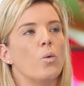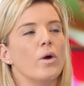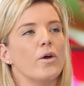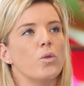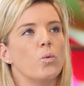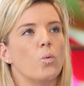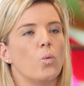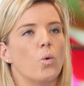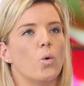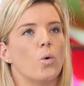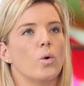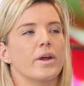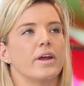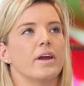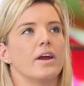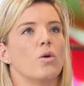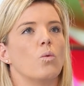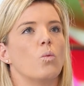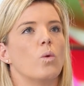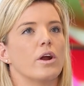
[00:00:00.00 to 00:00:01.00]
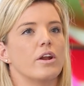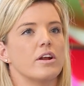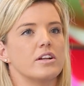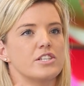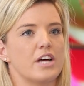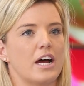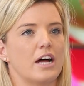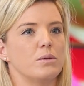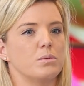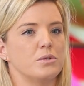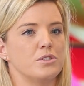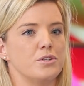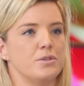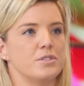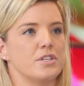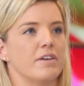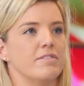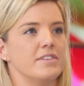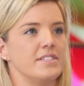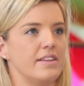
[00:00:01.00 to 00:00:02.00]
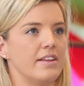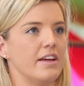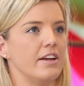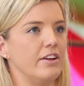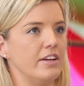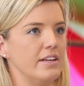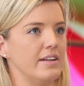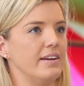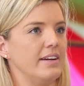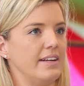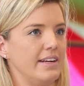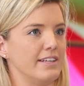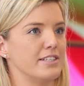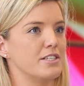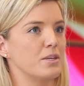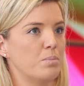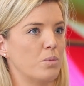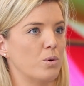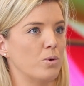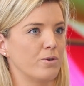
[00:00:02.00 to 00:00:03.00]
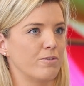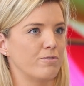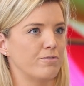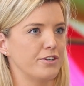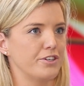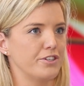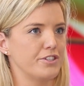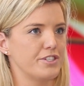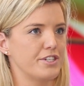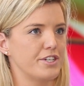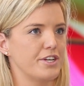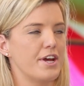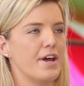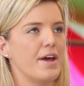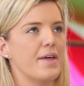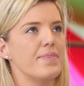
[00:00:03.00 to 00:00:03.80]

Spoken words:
with walking, what a child will do is obviously they're needing support first.